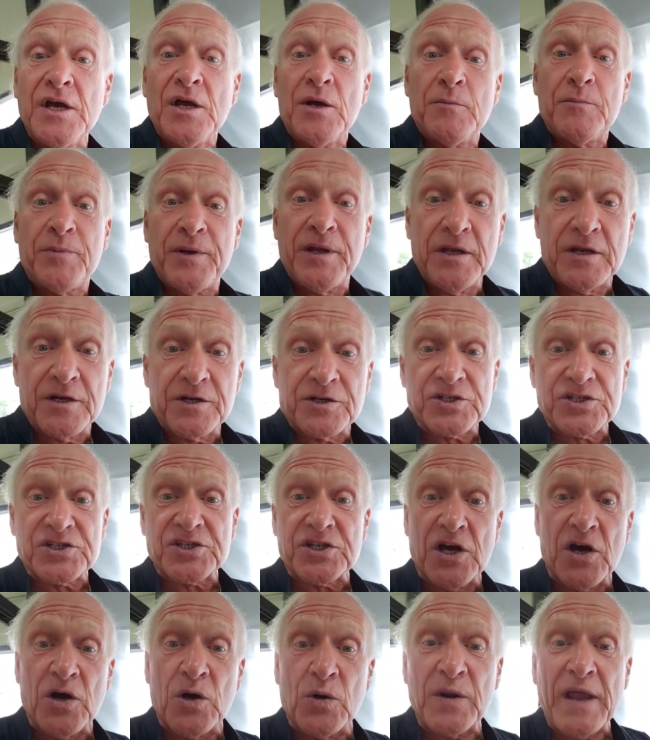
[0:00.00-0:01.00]
Peter
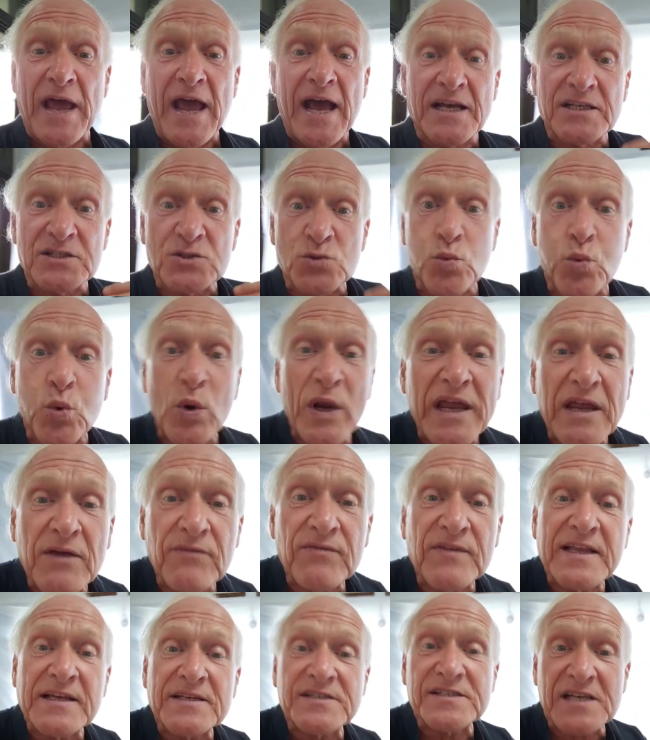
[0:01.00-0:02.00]
Stone has,
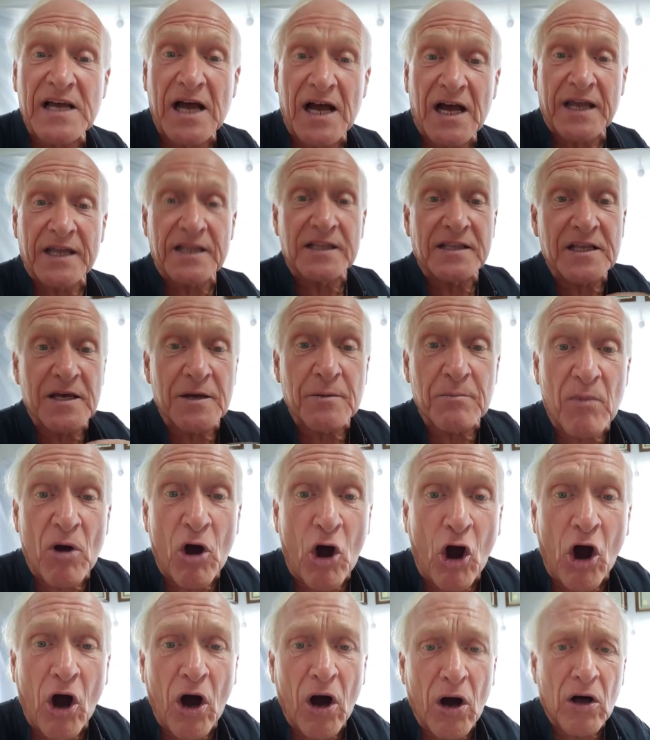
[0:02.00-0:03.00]
we've designed them
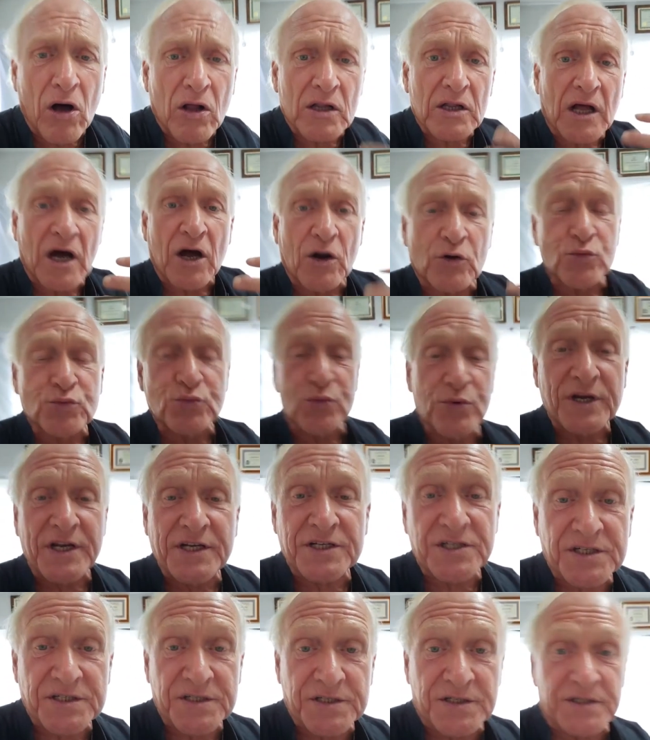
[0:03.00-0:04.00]
all
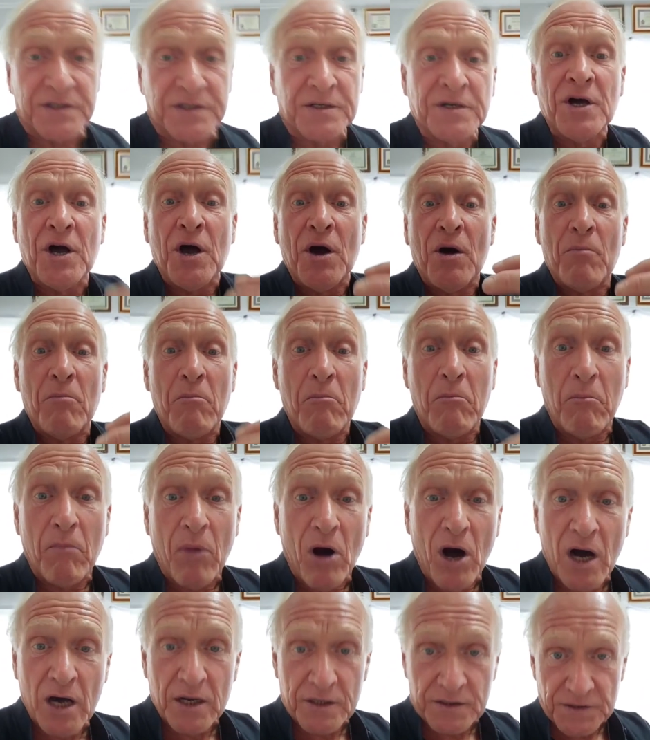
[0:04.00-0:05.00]
original
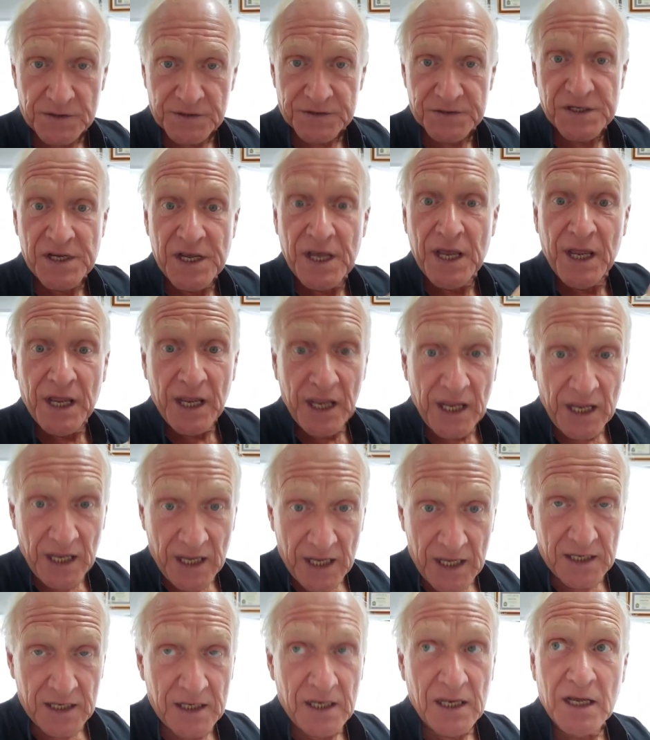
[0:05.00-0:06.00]
models
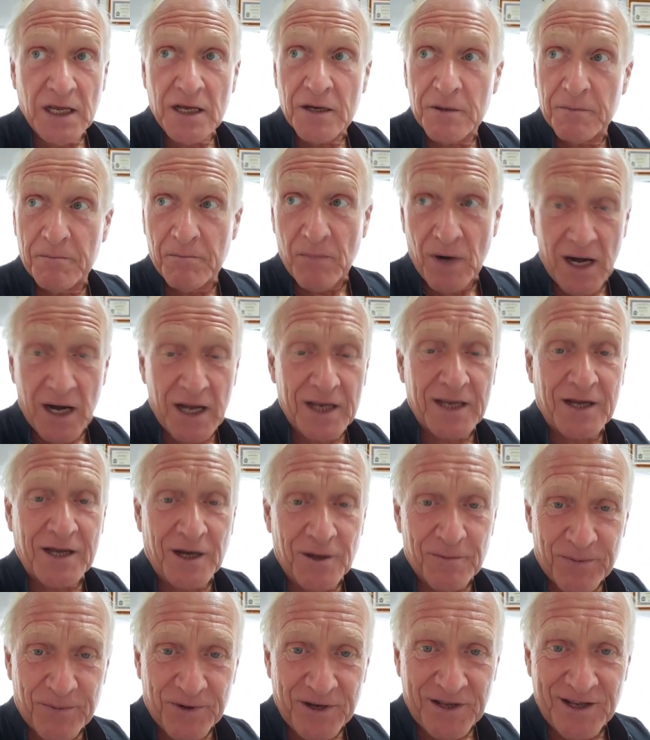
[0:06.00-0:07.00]
in my
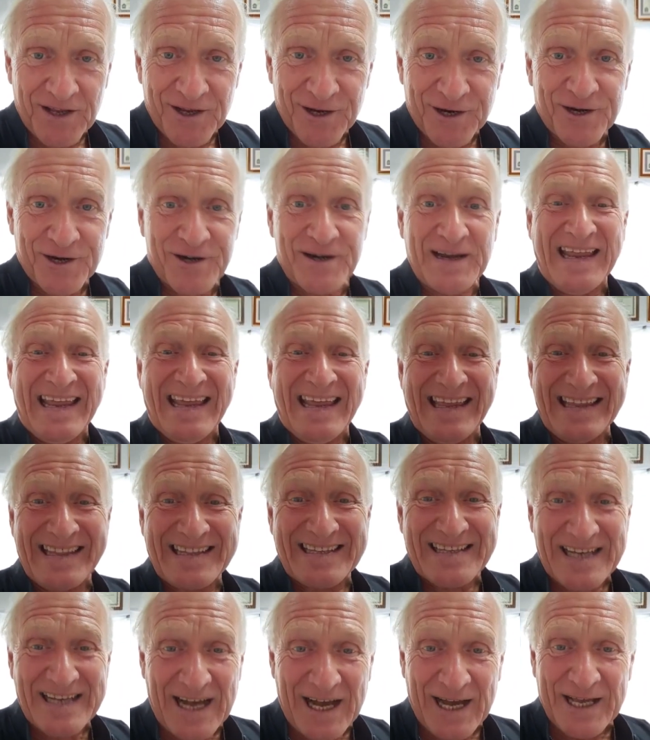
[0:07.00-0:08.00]
company here in
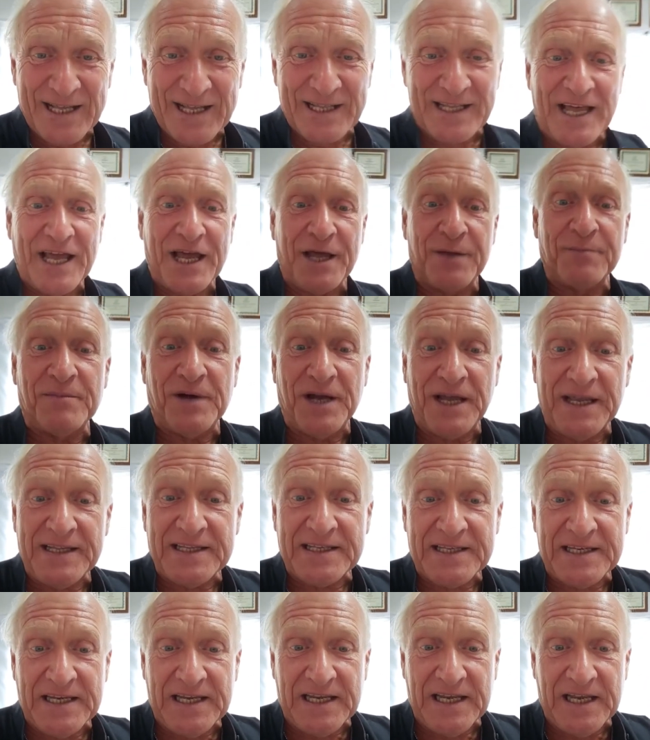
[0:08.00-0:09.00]
Thailand, my
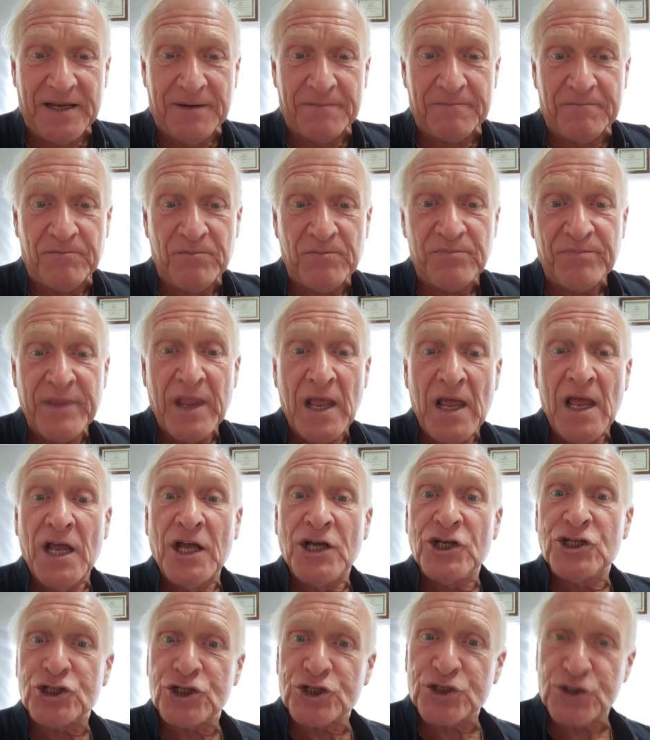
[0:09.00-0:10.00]
team,
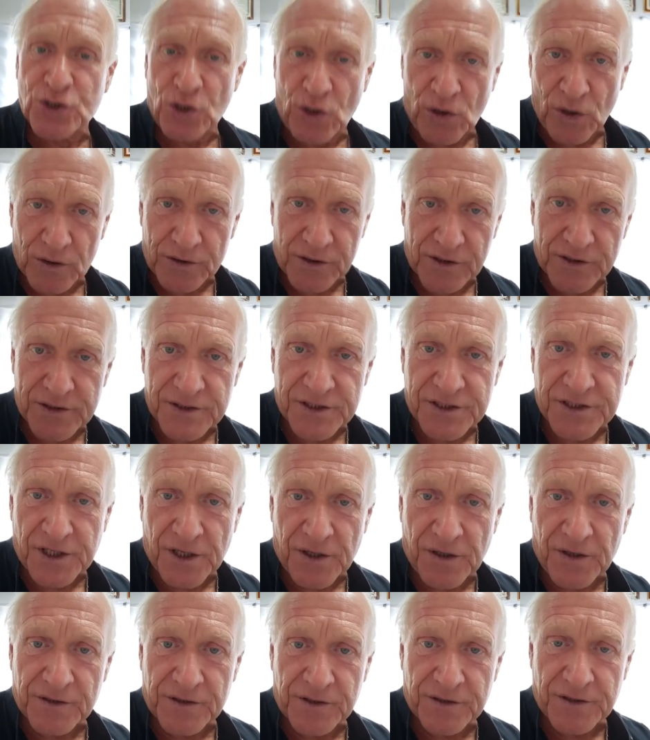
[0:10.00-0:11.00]
shoulder to
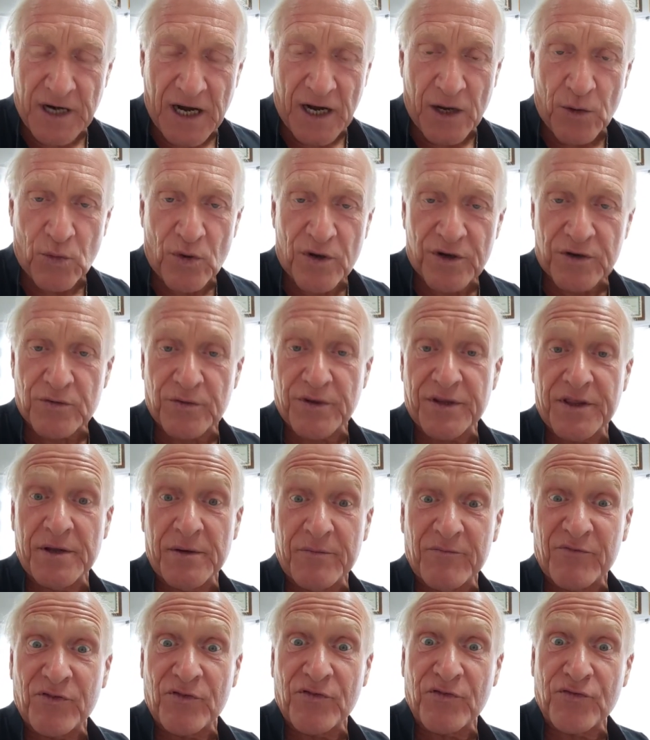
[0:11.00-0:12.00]
shoulder. I worked with
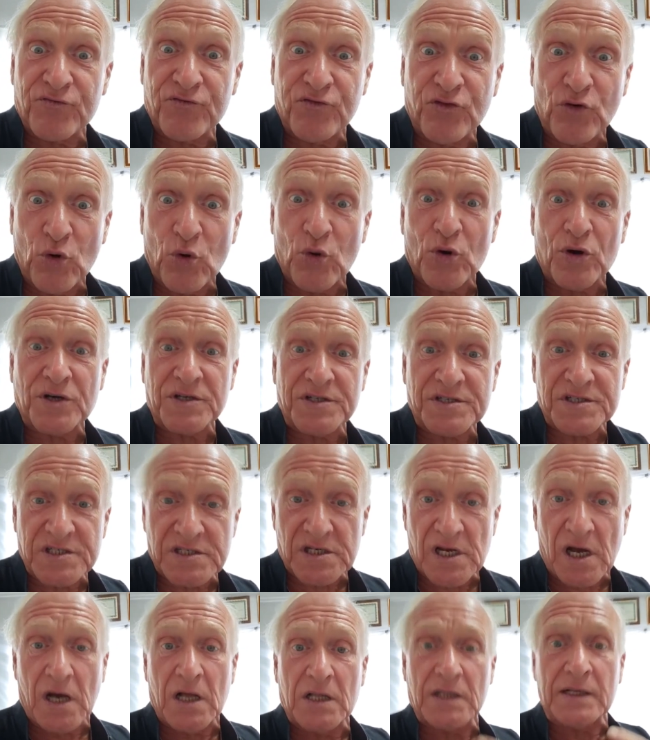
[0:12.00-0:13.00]
them for four
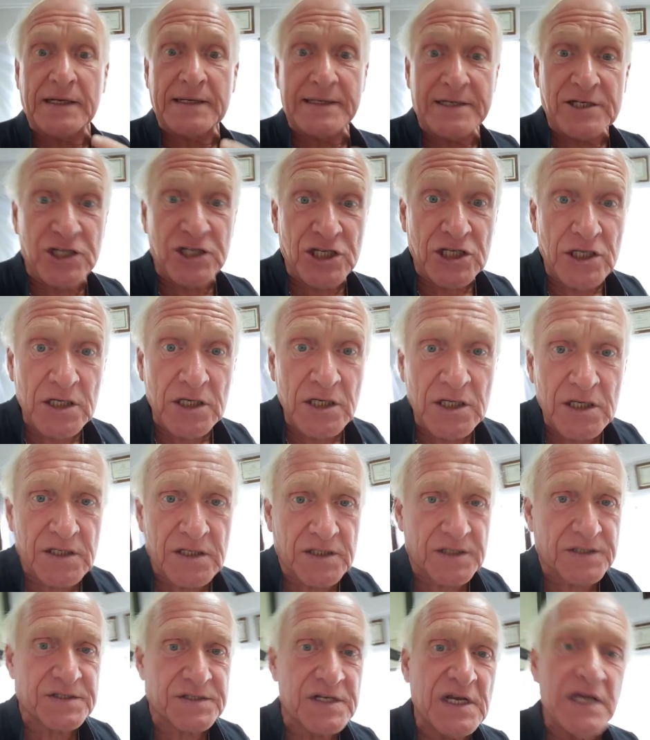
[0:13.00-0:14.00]
solid
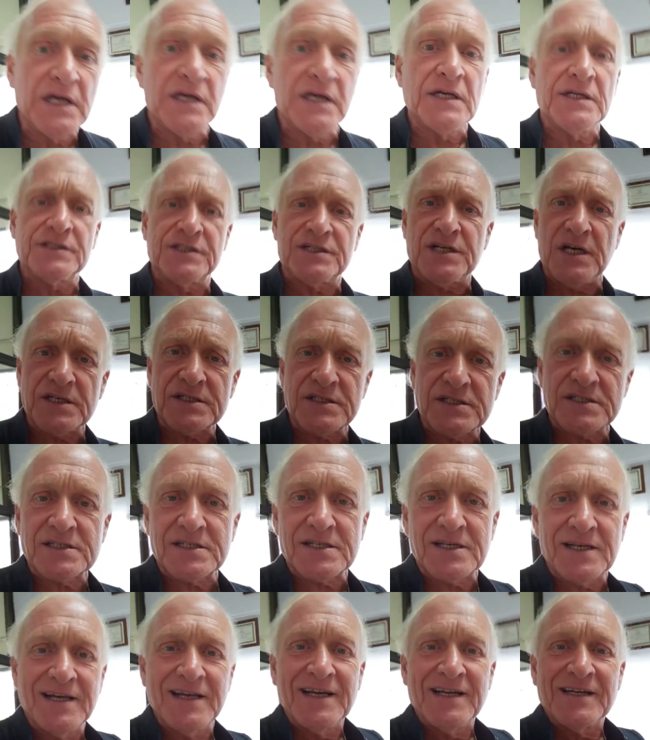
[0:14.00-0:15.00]
years
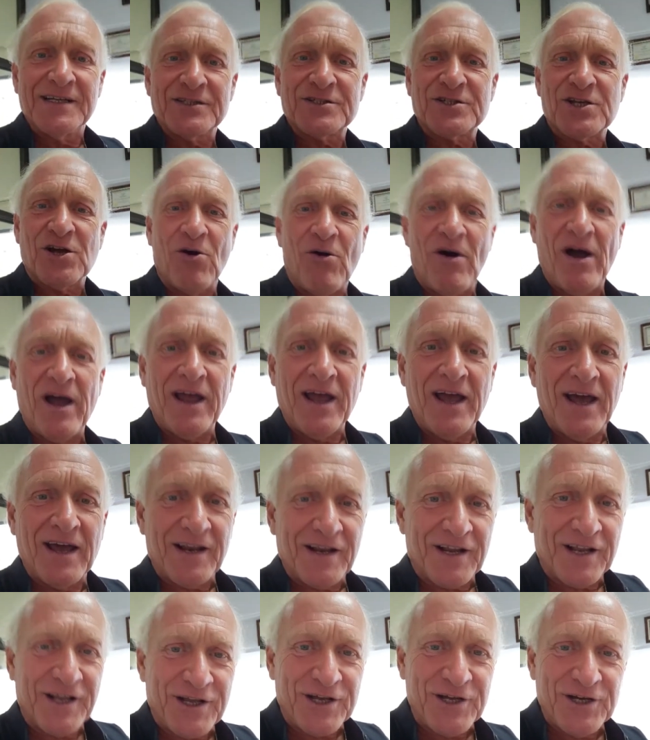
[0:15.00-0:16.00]
just so I had
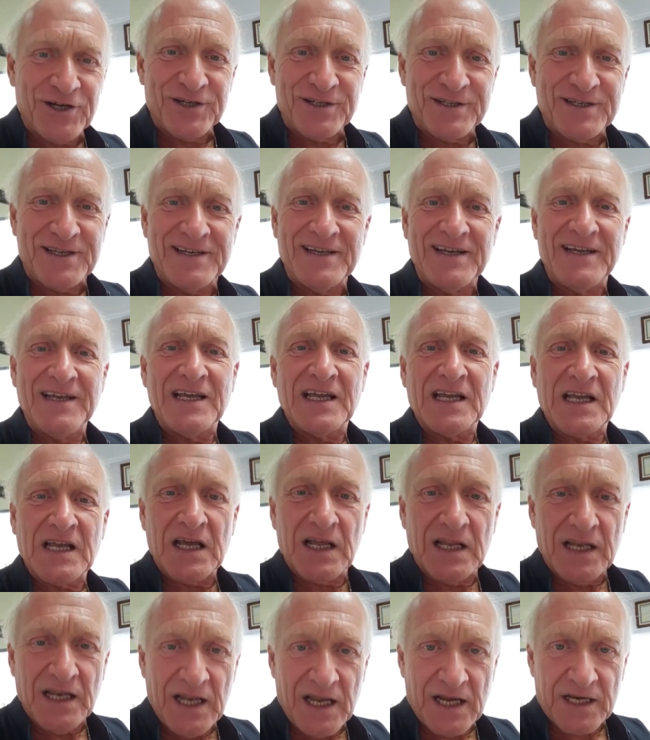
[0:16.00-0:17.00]
a good
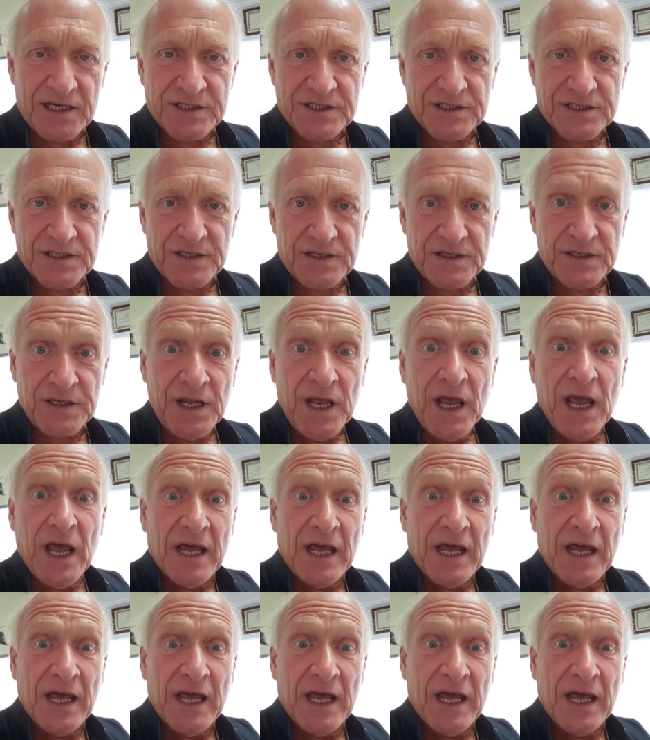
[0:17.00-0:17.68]
connection.